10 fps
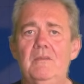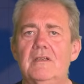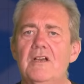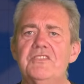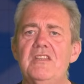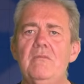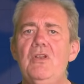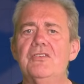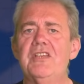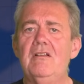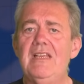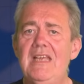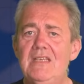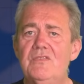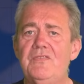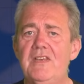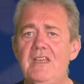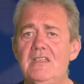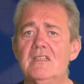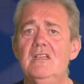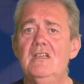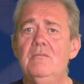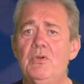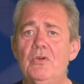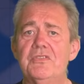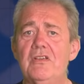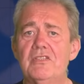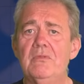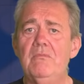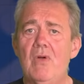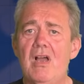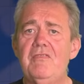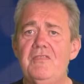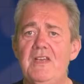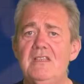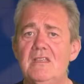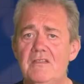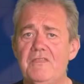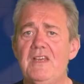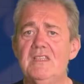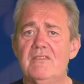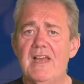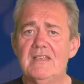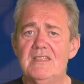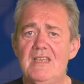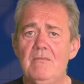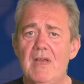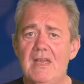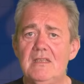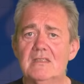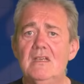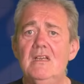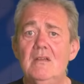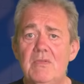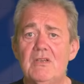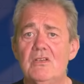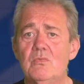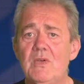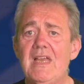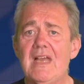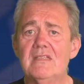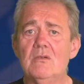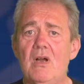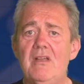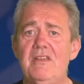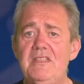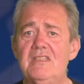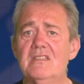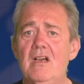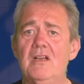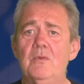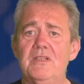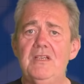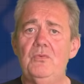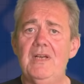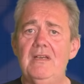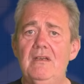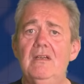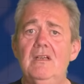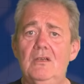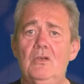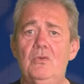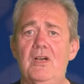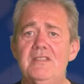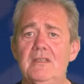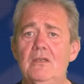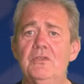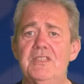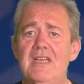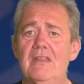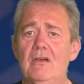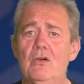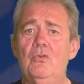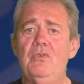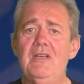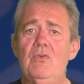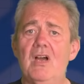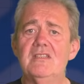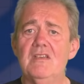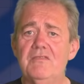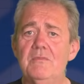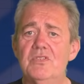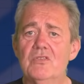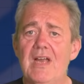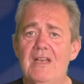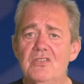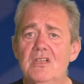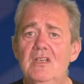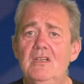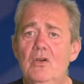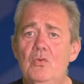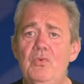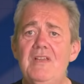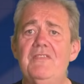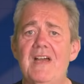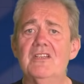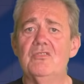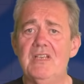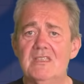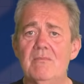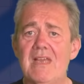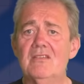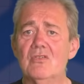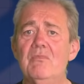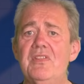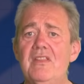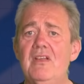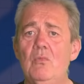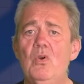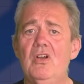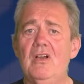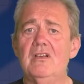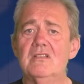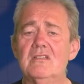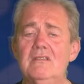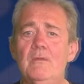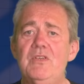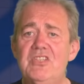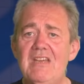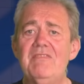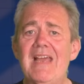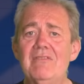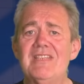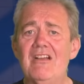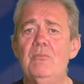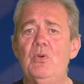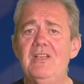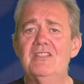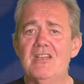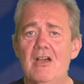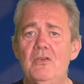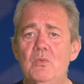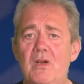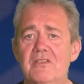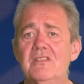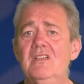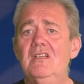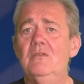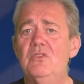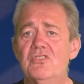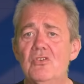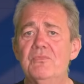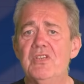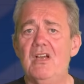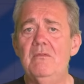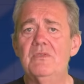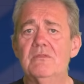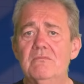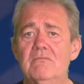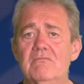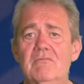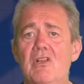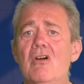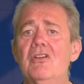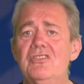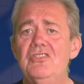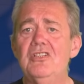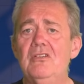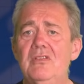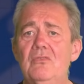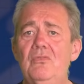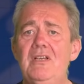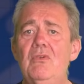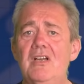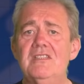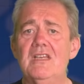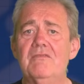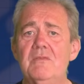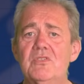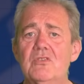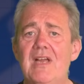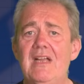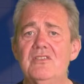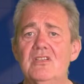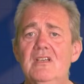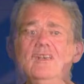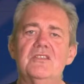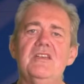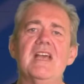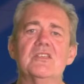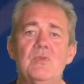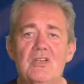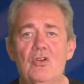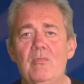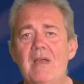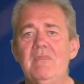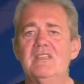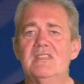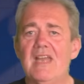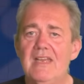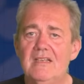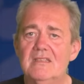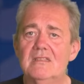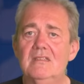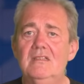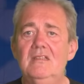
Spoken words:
Costing them not only his fees, but also some of my fees and the fees of our teammates, because we had to either discard what he'd written or write it altogether or rewrite it from scratch or refactor it to make something that worked, which, given how terrible his code was sometimes longer to do than rewriting it from scratch. So yes, we can all make mistakes.